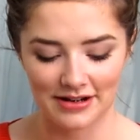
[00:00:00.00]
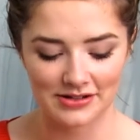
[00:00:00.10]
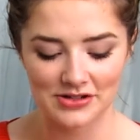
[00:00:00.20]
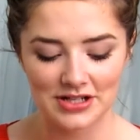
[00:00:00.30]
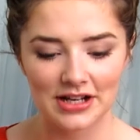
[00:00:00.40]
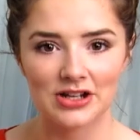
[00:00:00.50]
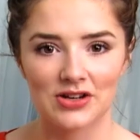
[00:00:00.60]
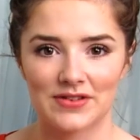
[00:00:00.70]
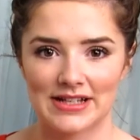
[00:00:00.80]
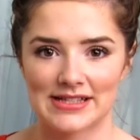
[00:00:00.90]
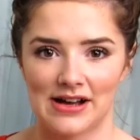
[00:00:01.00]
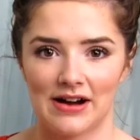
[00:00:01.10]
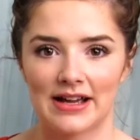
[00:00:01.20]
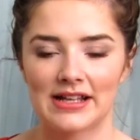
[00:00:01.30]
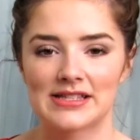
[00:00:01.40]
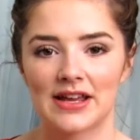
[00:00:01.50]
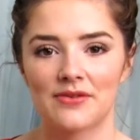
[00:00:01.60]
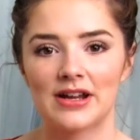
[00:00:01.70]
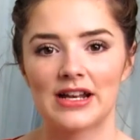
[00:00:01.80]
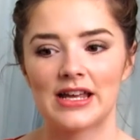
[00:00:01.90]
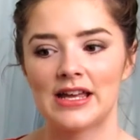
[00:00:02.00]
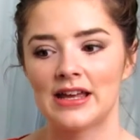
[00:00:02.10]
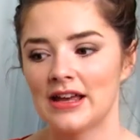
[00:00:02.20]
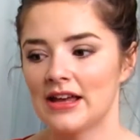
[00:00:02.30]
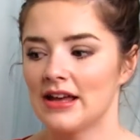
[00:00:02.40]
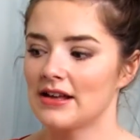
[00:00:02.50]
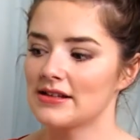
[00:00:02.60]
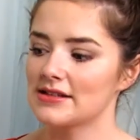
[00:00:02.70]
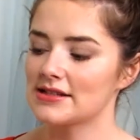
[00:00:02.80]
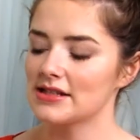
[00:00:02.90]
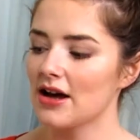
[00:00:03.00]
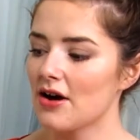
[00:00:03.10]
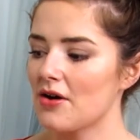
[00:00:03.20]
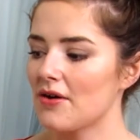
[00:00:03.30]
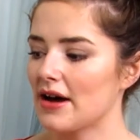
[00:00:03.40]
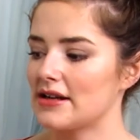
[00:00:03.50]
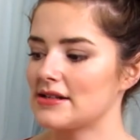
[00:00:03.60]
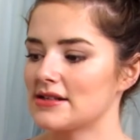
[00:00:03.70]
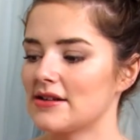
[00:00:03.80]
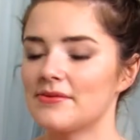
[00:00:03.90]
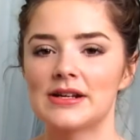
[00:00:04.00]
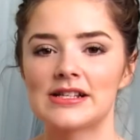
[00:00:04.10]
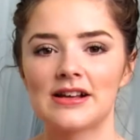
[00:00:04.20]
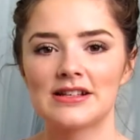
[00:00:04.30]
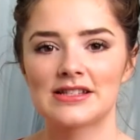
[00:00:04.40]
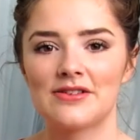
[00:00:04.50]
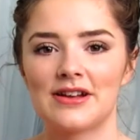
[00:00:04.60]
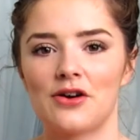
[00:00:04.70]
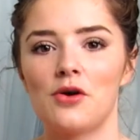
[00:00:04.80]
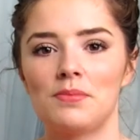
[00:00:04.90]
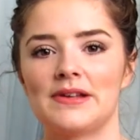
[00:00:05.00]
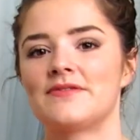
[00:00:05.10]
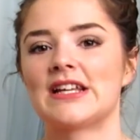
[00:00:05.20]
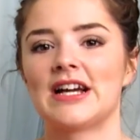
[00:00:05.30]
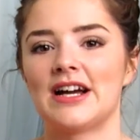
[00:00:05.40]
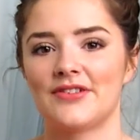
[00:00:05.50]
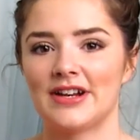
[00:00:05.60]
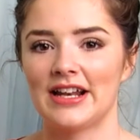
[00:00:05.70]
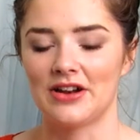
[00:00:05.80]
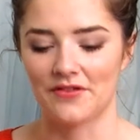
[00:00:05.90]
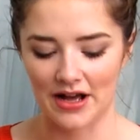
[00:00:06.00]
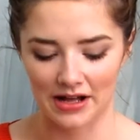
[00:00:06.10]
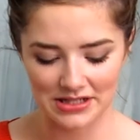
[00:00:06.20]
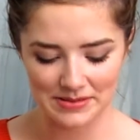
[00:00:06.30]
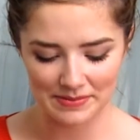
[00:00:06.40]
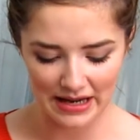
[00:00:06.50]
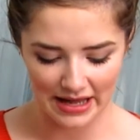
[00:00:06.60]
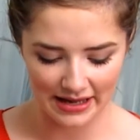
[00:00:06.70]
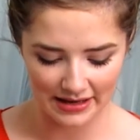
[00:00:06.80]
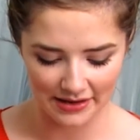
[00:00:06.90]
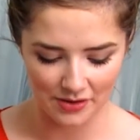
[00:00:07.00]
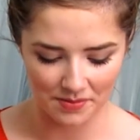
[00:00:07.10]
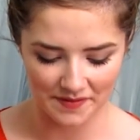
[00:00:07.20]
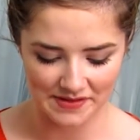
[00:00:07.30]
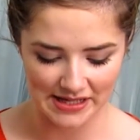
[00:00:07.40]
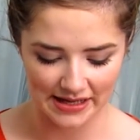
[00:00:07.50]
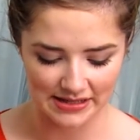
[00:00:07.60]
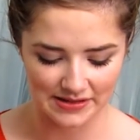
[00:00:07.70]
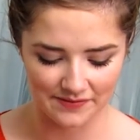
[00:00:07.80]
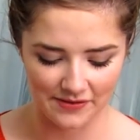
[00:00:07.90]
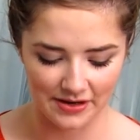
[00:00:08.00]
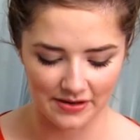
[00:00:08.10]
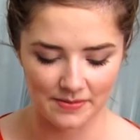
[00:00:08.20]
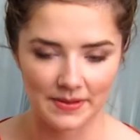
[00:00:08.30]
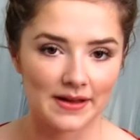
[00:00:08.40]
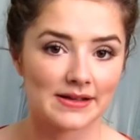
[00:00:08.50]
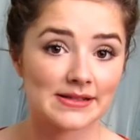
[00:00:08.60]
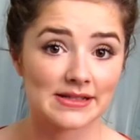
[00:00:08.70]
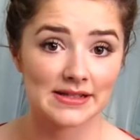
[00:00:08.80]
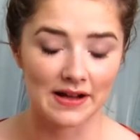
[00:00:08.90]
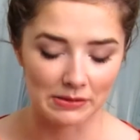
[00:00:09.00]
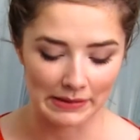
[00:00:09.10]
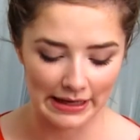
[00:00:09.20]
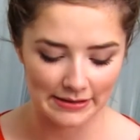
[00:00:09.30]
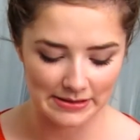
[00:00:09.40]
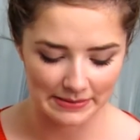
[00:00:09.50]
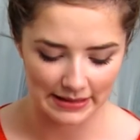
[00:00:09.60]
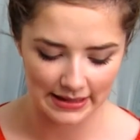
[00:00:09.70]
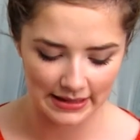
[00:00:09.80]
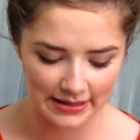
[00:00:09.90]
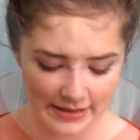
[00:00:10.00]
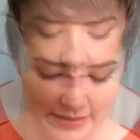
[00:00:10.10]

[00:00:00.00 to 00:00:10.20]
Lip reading: such a lovely song. It's like really slow but it's also like uplifting. I really love it. I'll just play a couple of seconds for you because it's all I'm allowed to play.